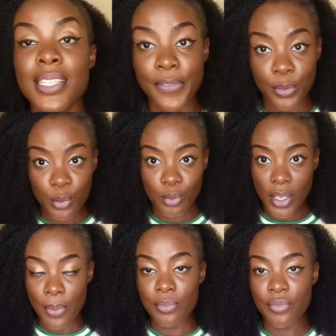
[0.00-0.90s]
the full
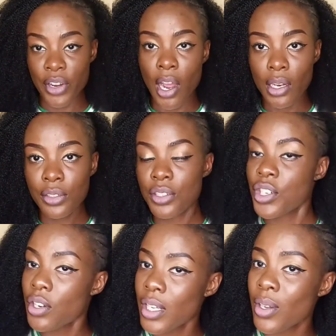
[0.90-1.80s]
regalia, the
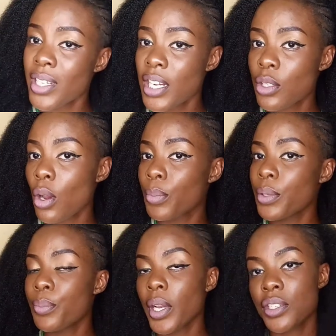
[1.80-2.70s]
shirt. I'll attach
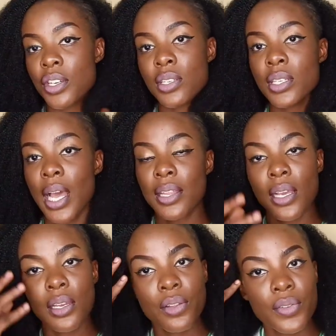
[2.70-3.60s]
complete pictures at the
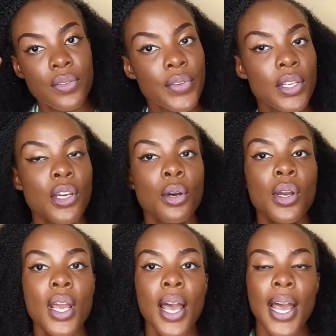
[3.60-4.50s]
end of this video,
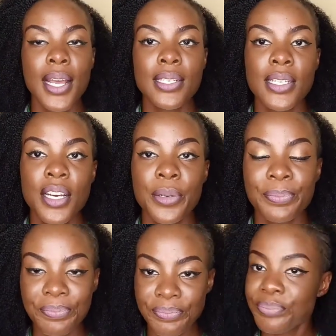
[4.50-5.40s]

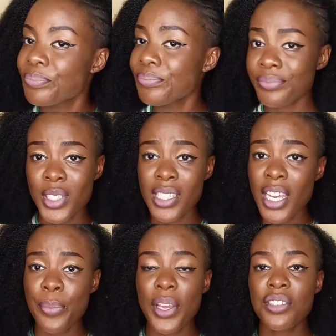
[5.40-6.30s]
and to
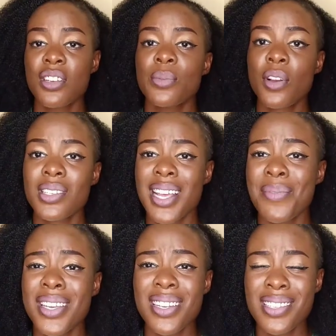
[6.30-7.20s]
take pictures, because I
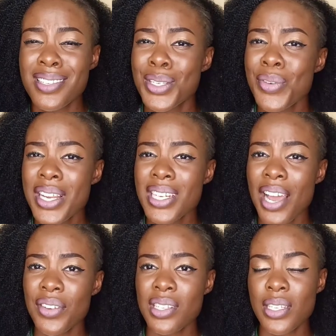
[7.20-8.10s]
mean, it's strange
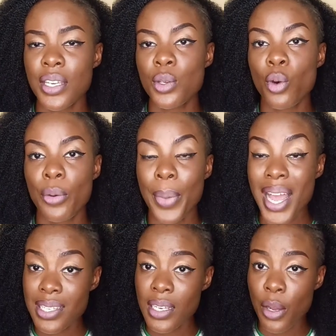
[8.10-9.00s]
having to take your
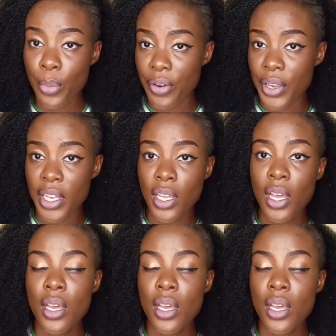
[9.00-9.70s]
passing out parade